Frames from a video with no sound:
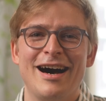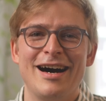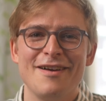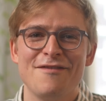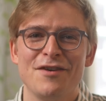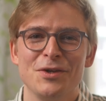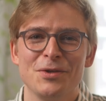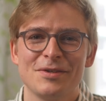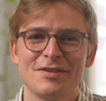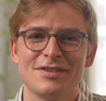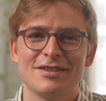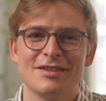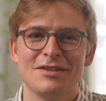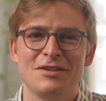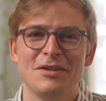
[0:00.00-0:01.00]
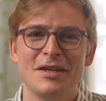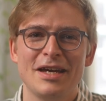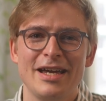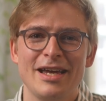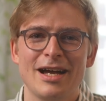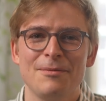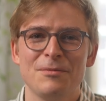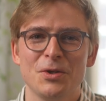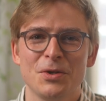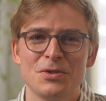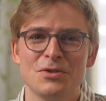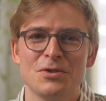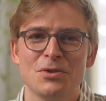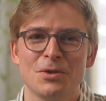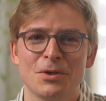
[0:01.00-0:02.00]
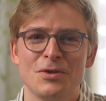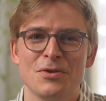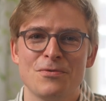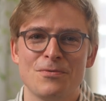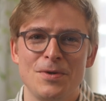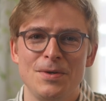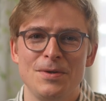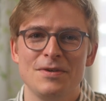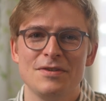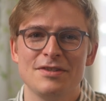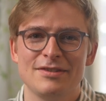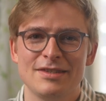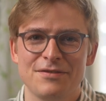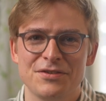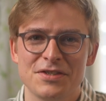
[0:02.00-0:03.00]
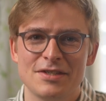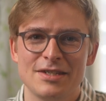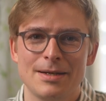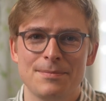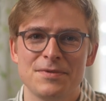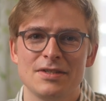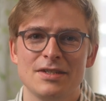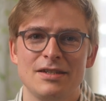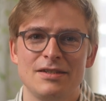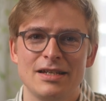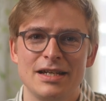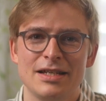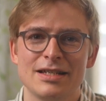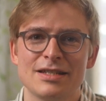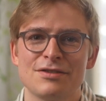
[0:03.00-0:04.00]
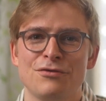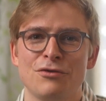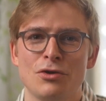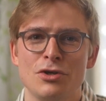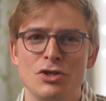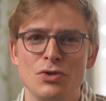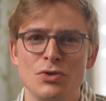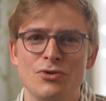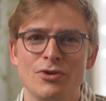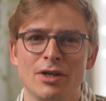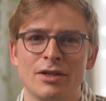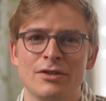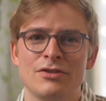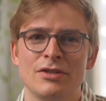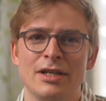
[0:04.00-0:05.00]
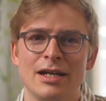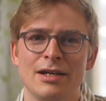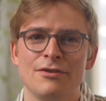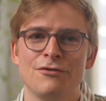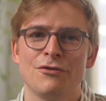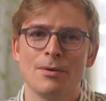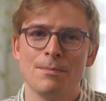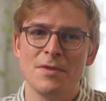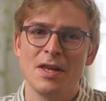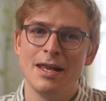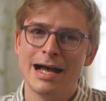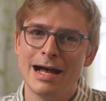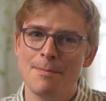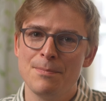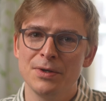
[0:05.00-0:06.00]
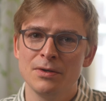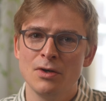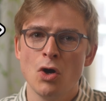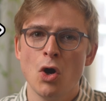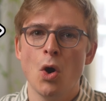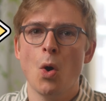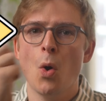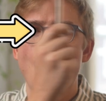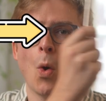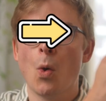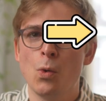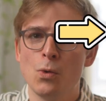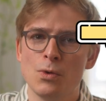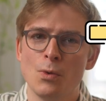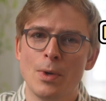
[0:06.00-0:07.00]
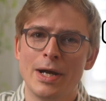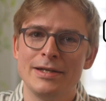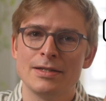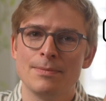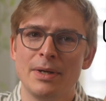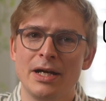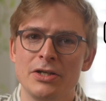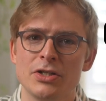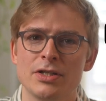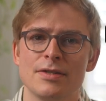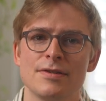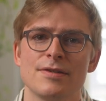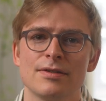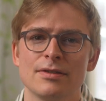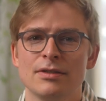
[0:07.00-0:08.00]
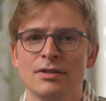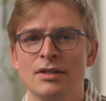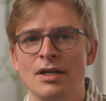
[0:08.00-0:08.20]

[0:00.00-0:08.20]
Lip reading: Hi folks, today I'm going to talk you through the 7 steps it takes for a new drug to get from the lab all the way to patients.